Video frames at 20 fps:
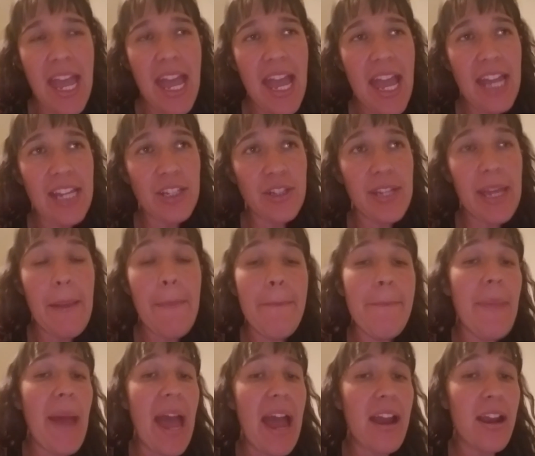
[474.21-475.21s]
and you
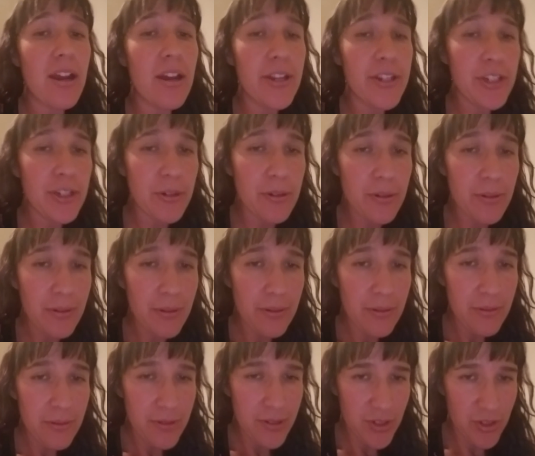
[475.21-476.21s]
get back on
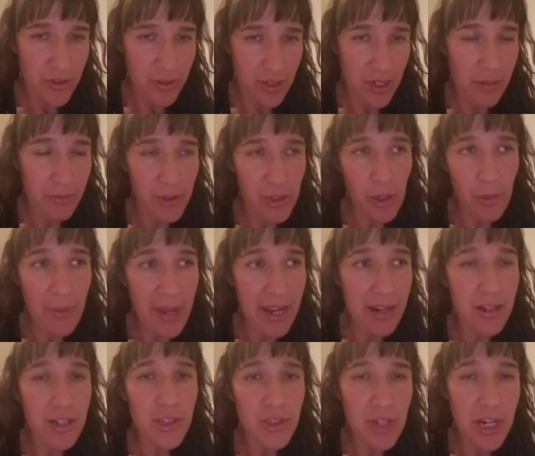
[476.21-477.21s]

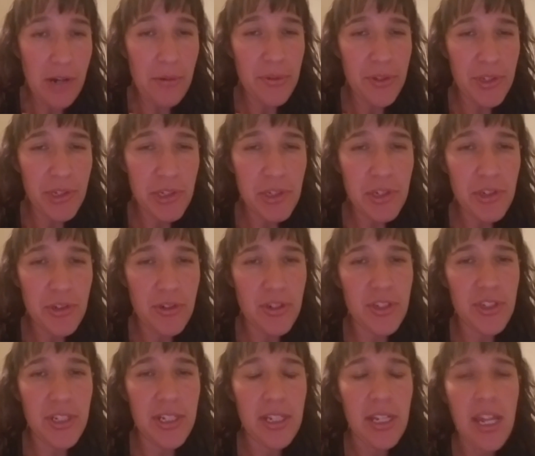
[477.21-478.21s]
back on track with your
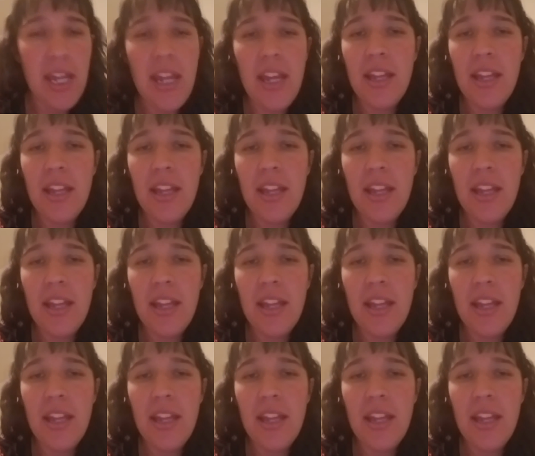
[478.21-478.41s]
nutrition,